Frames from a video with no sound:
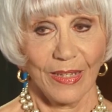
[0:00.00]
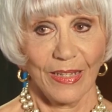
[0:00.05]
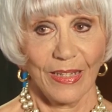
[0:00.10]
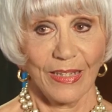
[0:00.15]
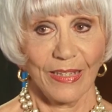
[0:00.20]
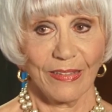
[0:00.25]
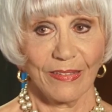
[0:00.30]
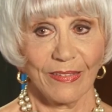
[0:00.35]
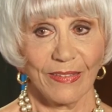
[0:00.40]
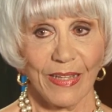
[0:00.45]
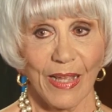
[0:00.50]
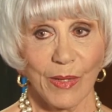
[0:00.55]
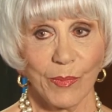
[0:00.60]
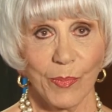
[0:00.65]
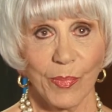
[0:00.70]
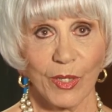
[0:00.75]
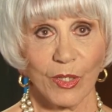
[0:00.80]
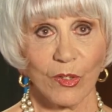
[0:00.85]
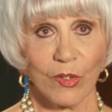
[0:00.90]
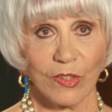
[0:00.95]
He
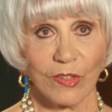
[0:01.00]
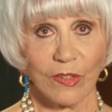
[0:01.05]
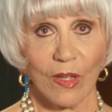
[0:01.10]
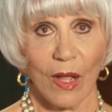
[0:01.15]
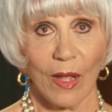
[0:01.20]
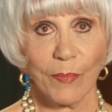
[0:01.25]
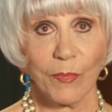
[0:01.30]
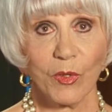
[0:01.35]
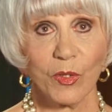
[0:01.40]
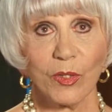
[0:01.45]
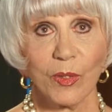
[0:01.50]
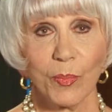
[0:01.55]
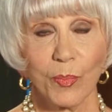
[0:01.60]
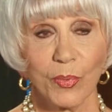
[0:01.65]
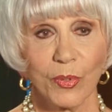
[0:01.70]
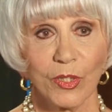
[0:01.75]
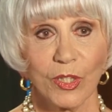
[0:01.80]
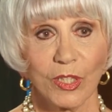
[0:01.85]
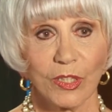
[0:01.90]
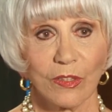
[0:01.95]
said, because I'm going to
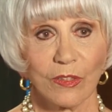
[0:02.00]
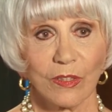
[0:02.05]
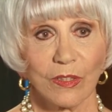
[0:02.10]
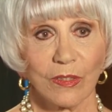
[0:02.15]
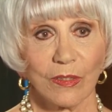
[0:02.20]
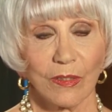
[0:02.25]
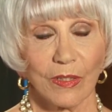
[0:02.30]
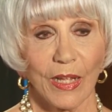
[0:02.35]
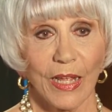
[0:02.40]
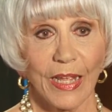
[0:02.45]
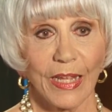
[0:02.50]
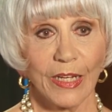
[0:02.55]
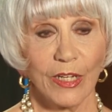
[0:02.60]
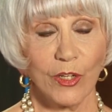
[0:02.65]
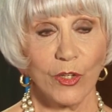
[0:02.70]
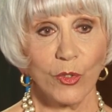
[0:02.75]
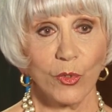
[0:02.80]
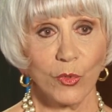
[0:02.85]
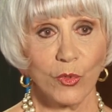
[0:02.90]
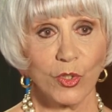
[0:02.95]
put a
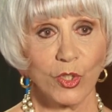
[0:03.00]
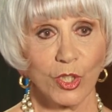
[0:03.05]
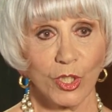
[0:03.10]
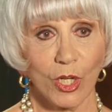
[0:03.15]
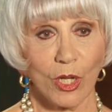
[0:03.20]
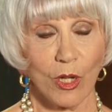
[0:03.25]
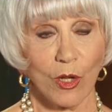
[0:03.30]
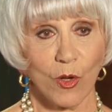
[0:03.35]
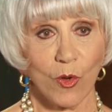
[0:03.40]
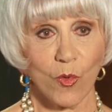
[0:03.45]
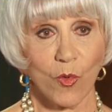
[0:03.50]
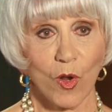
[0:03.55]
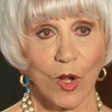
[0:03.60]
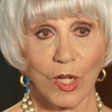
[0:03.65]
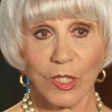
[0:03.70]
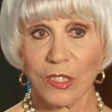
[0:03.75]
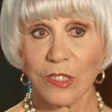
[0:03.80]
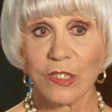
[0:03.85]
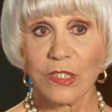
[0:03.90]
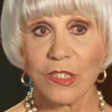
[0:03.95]
new show
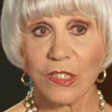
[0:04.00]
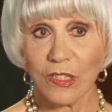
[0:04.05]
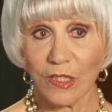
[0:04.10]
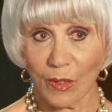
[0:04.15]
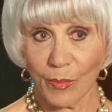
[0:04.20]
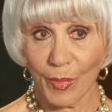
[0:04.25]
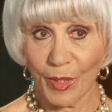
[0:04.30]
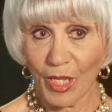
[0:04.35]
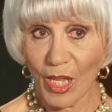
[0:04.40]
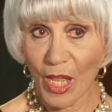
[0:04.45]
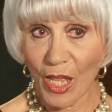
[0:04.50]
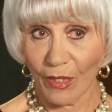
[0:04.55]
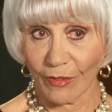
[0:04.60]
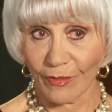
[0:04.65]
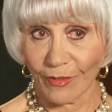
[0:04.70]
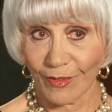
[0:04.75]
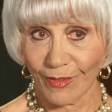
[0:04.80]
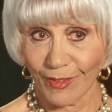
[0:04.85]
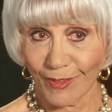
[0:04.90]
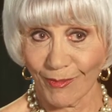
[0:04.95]
on C B
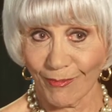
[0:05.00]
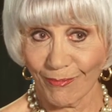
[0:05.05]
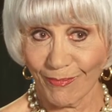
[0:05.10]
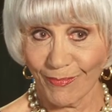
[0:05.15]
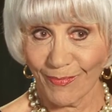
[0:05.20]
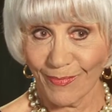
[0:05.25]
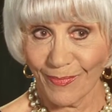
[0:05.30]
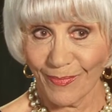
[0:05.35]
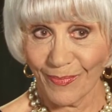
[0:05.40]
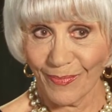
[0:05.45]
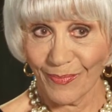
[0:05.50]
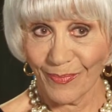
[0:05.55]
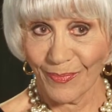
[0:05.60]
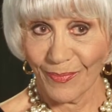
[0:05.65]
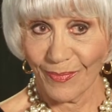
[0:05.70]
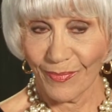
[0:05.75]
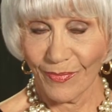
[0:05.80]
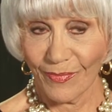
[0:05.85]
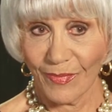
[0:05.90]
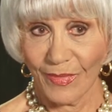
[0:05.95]
S
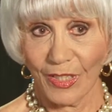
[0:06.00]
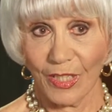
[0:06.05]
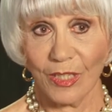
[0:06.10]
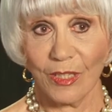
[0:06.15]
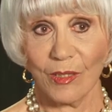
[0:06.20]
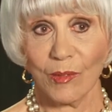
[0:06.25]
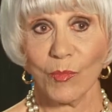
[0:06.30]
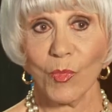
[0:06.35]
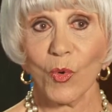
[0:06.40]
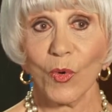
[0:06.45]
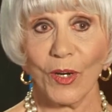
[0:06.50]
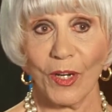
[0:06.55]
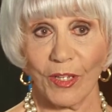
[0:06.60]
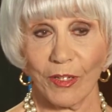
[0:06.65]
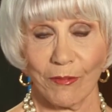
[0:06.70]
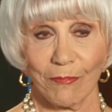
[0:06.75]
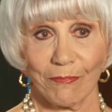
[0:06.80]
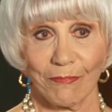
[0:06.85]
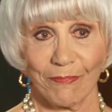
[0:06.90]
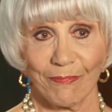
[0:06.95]
in the
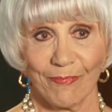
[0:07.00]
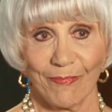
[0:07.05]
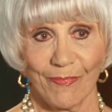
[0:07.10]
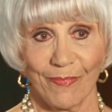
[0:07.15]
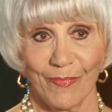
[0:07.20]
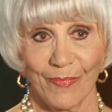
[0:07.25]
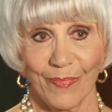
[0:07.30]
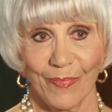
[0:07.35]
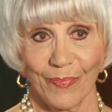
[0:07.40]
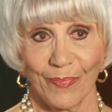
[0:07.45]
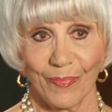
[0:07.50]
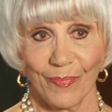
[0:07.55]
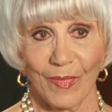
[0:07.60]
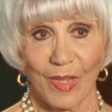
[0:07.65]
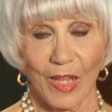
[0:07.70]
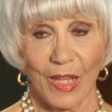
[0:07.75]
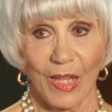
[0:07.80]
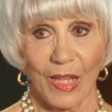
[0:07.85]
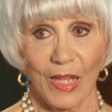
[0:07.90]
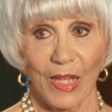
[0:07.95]
morning,
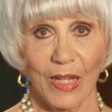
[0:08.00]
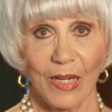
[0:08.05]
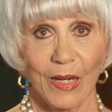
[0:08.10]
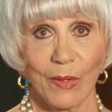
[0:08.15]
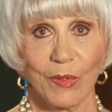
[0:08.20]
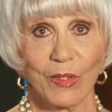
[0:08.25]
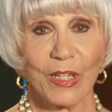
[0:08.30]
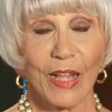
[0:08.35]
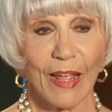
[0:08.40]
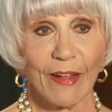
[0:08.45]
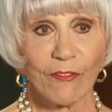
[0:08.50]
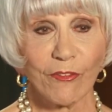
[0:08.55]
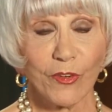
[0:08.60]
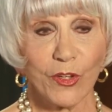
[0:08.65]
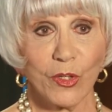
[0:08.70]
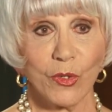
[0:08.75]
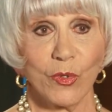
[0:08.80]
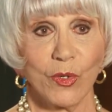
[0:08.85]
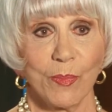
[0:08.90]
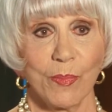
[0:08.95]
and I would like for
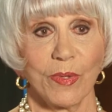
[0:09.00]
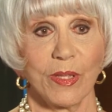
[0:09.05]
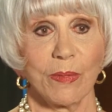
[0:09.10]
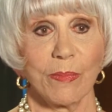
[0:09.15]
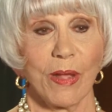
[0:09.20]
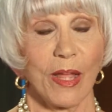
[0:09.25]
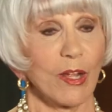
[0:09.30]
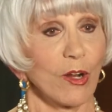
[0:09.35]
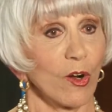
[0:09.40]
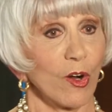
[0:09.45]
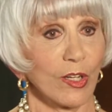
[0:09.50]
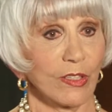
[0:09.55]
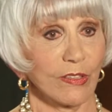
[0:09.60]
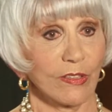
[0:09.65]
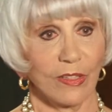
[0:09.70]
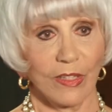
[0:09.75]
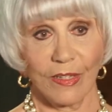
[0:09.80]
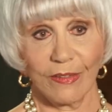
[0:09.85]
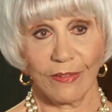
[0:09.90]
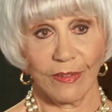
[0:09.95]
you to be my
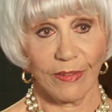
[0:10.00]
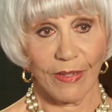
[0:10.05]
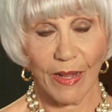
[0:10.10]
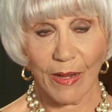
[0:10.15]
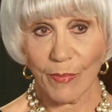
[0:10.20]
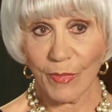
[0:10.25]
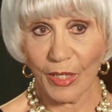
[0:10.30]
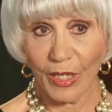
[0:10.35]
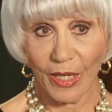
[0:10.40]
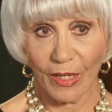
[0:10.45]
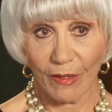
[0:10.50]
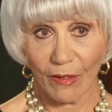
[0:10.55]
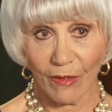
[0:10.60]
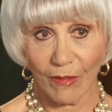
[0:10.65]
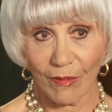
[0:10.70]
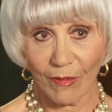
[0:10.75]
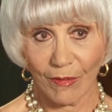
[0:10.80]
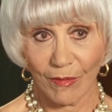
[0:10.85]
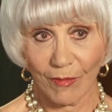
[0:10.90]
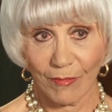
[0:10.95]
arts and entertainment
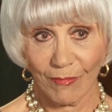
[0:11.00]
editor.